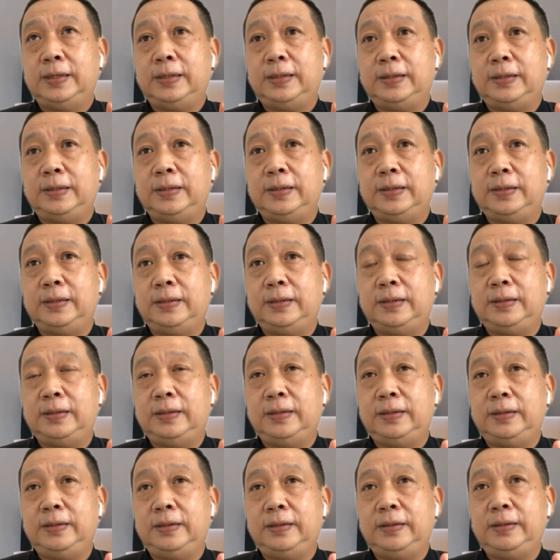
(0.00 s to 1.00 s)
uh,
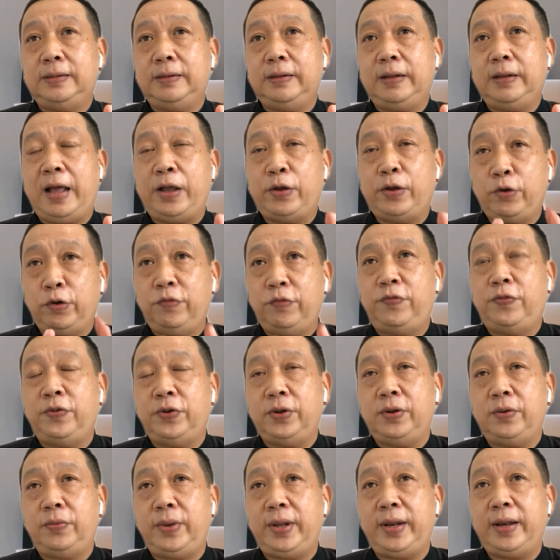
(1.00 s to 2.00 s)
I go
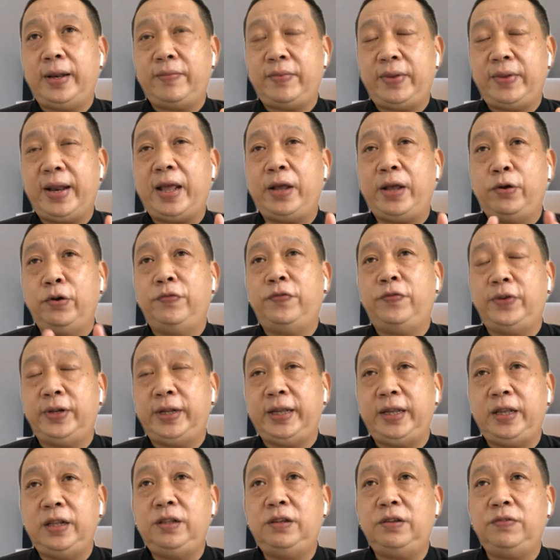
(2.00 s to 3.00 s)
for when, when I go for
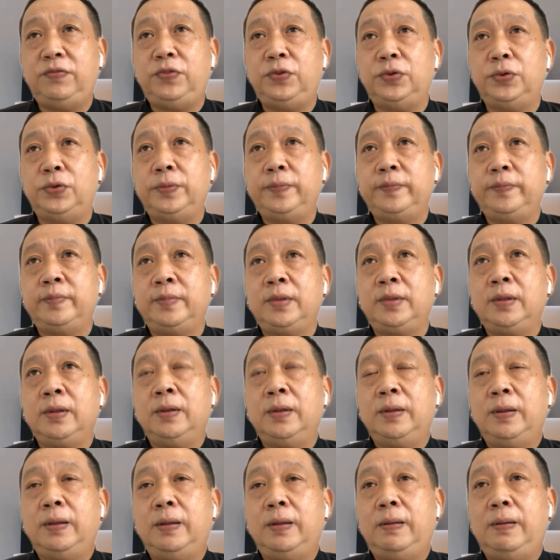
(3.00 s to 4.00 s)
the interview.
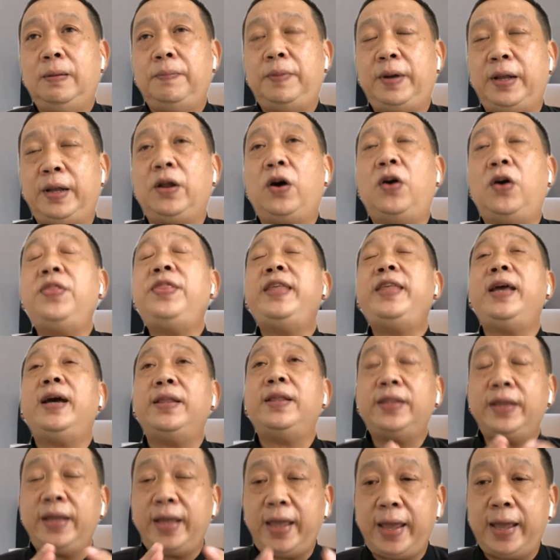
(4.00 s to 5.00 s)
But on the
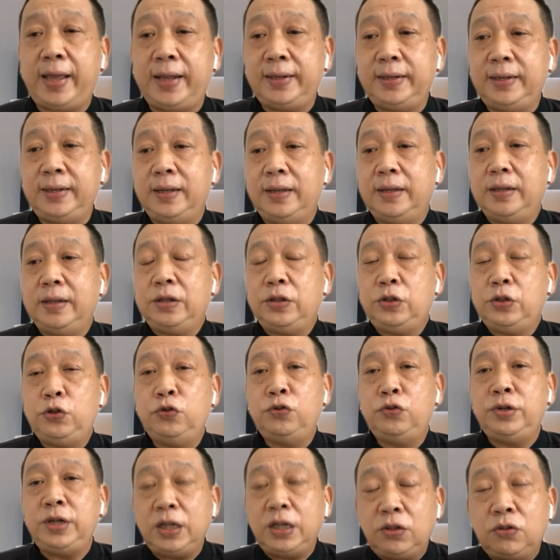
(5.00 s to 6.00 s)
other hand,
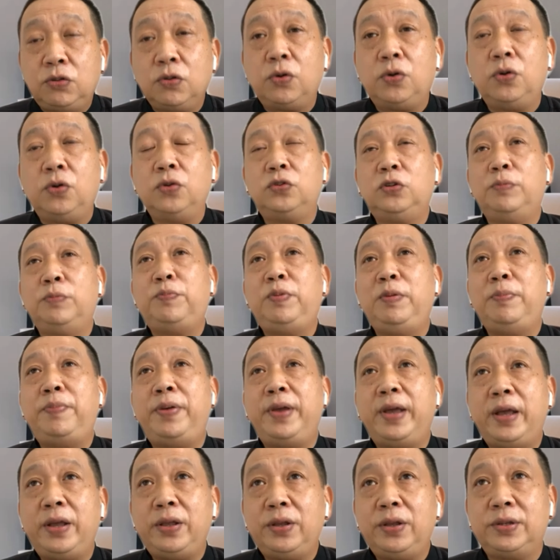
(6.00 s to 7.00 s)
you need to also
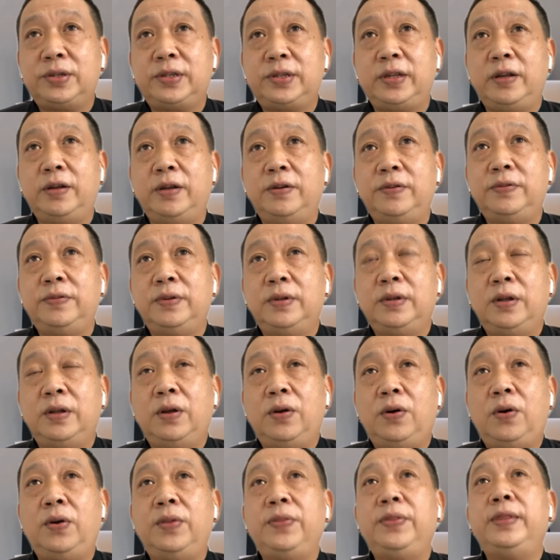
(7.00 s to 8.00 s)
prepare yourself
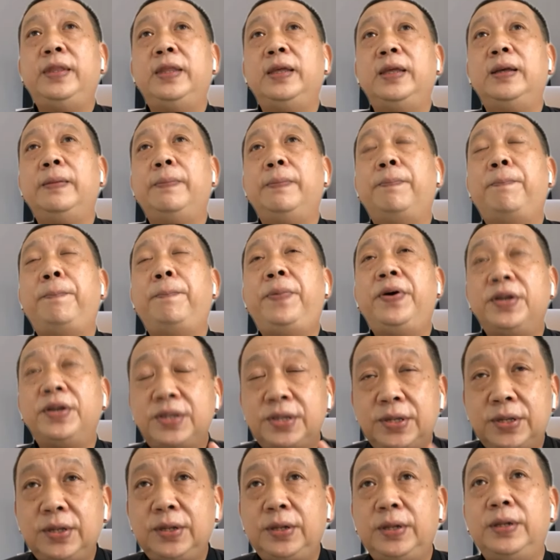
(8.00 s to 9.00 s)
on the
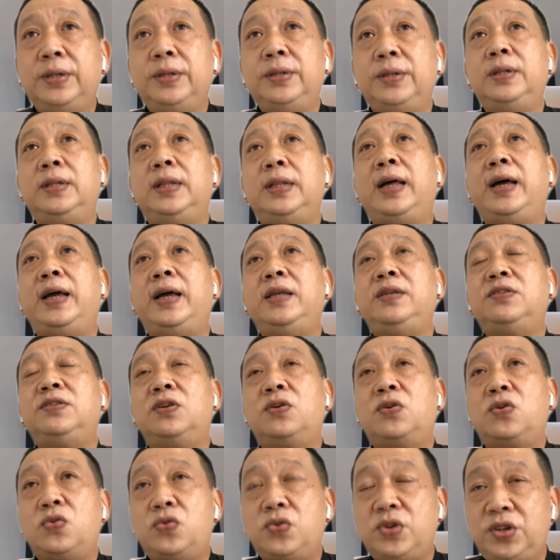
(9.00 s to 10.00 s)

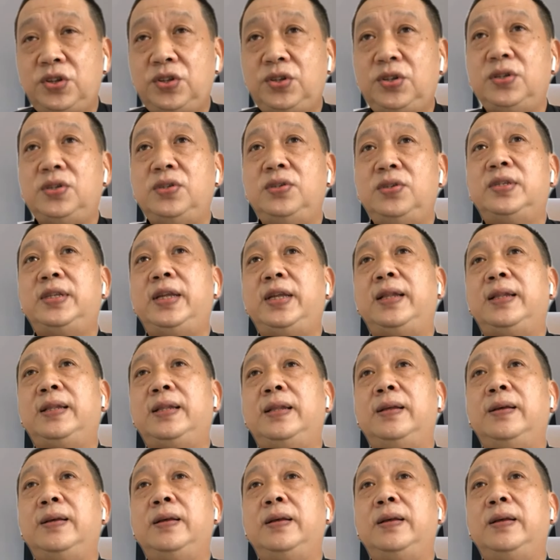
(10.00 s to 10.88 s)
personalized questions that